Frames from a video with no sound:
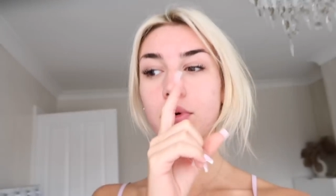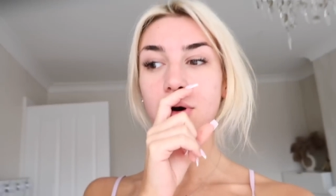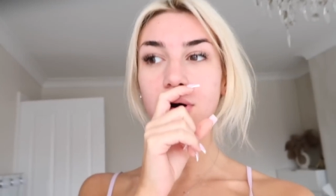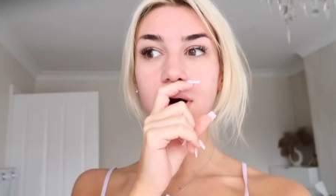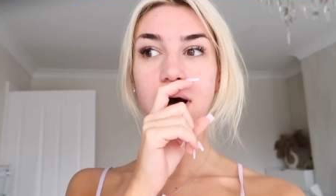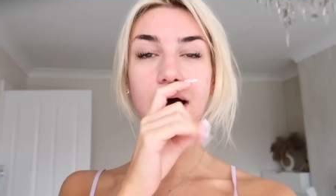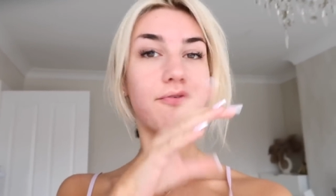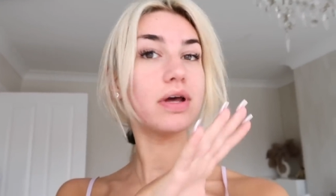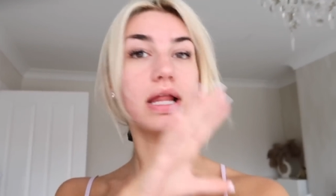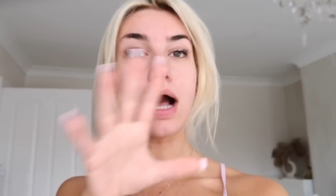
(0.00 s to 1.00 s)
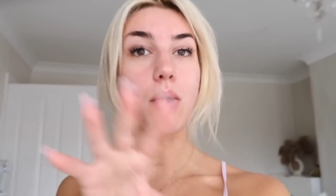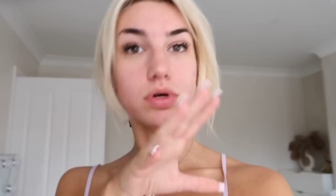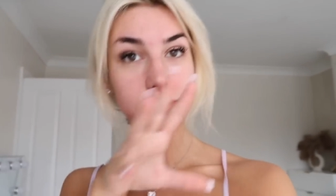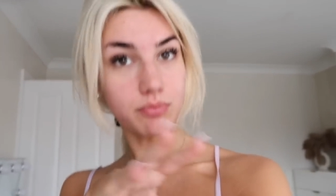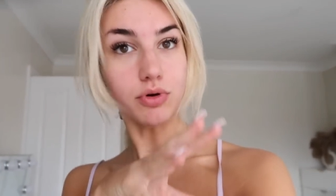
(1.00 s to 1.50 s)
but I feel like I
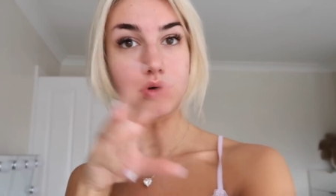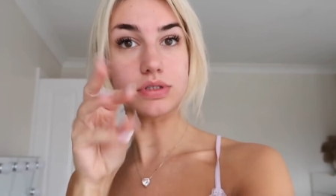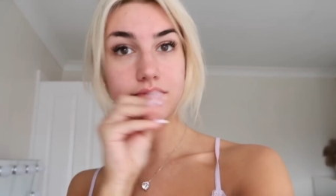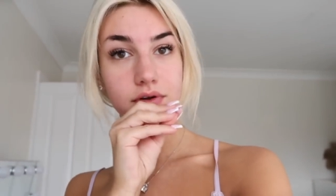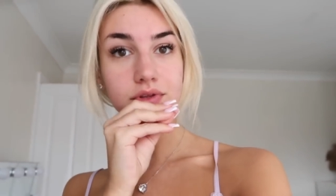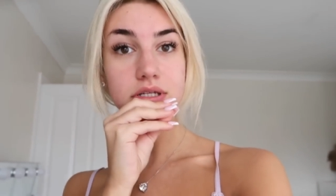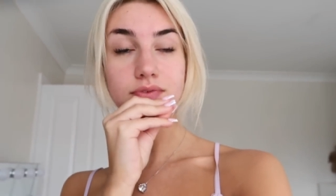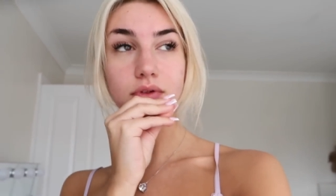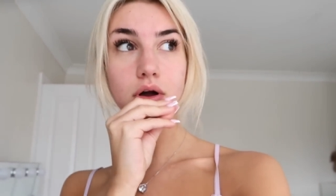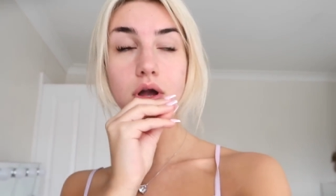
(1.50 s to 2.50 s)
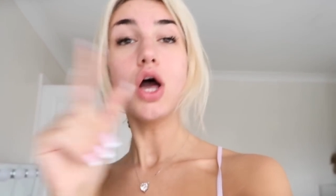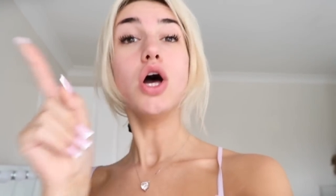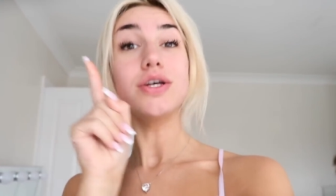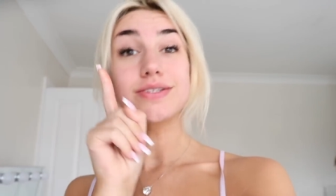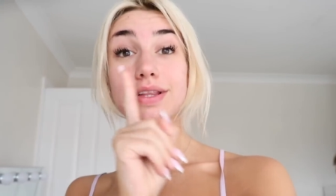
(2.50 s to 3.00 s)
wasn't productive enough in this vlog.
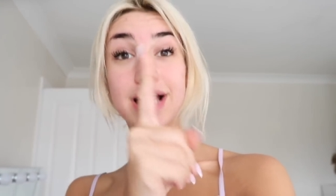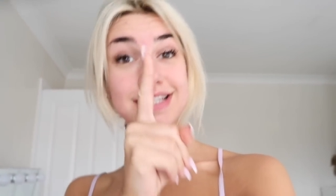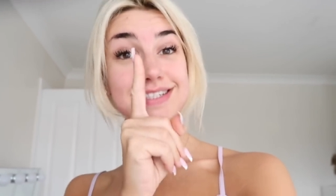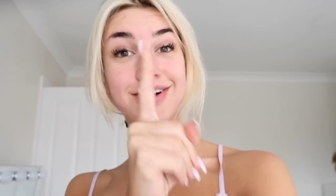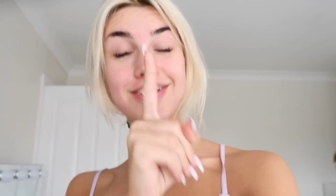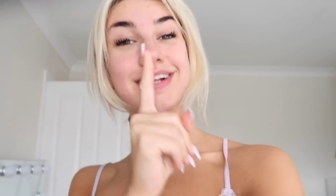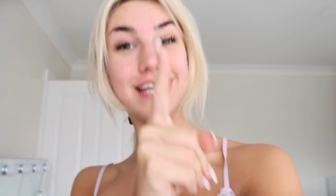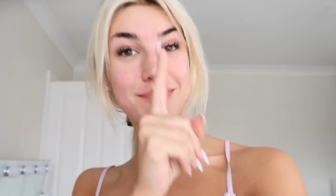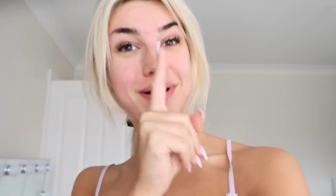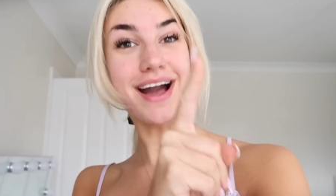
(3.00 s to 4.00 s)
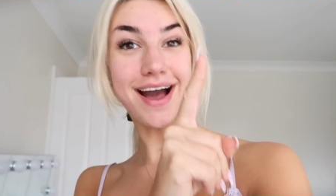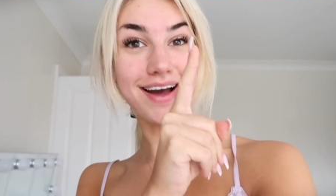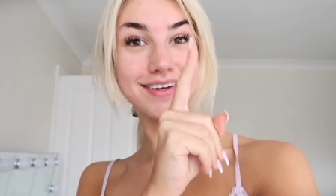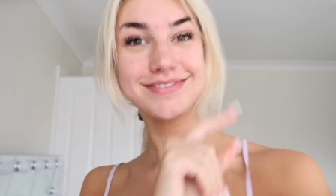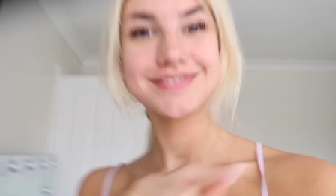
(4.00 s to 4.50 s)
So let's go clean my car.